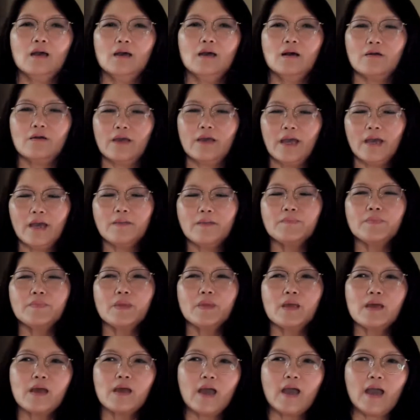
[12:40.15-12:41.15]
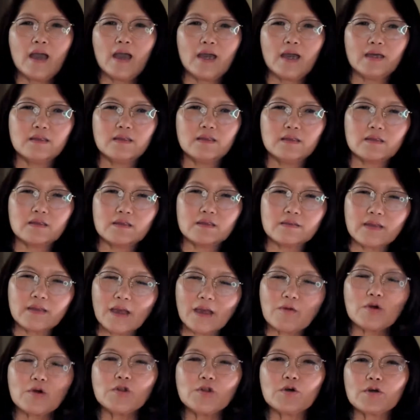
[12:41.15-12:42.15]
Okay, and
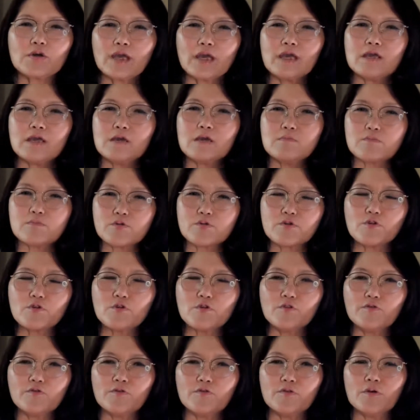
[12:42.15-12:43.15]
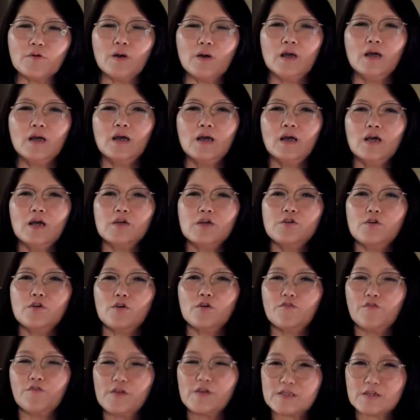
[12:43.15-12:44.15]
Taekwondo can improve your
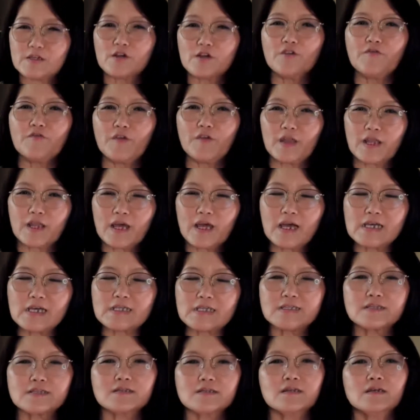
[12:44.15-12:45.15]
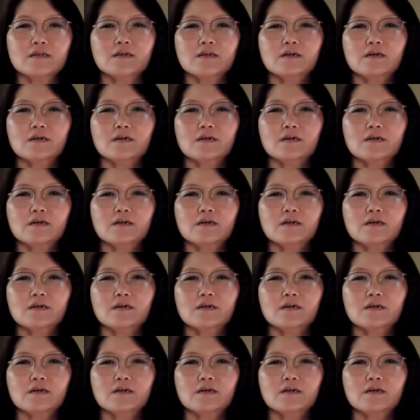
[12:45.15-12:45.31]
physical fitness,